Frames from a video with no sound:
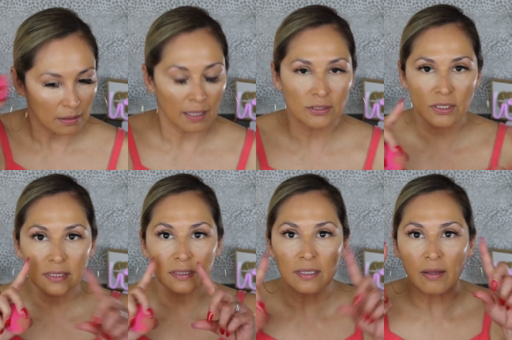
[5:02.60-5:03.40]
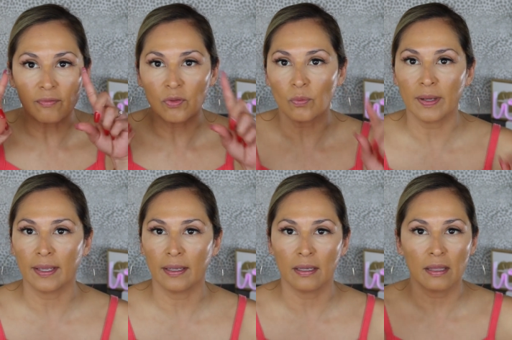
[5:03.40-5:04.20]
I just love the
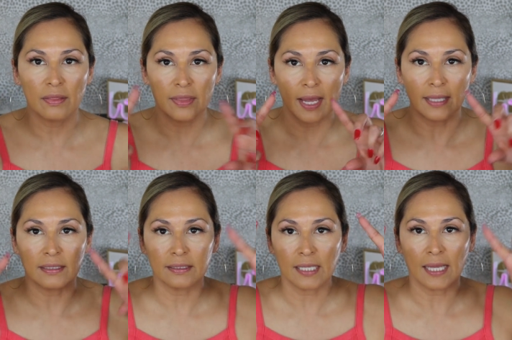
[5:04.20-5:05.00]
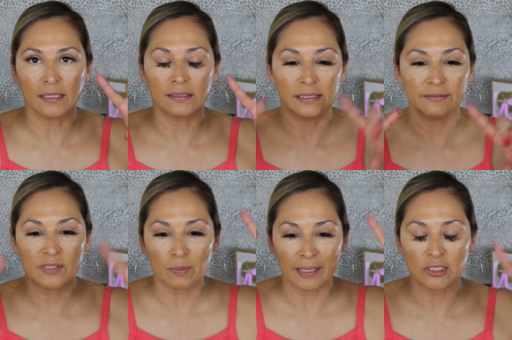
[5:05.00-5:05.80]
way that kind of
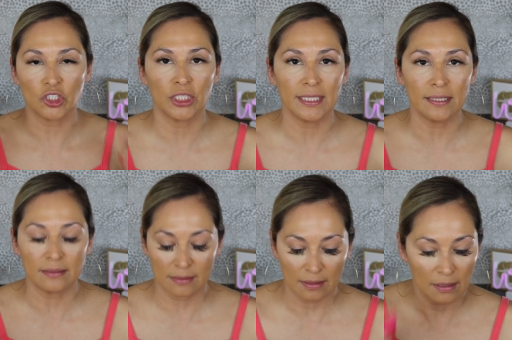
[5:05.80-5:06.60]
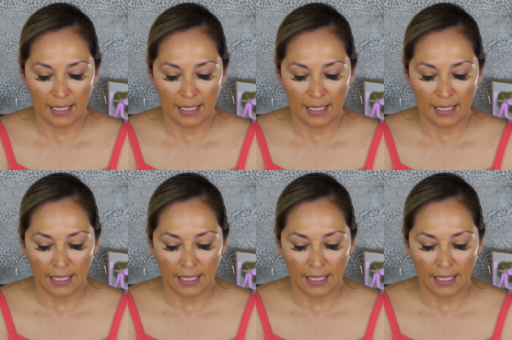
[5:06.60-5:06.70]
lifts my cheeks.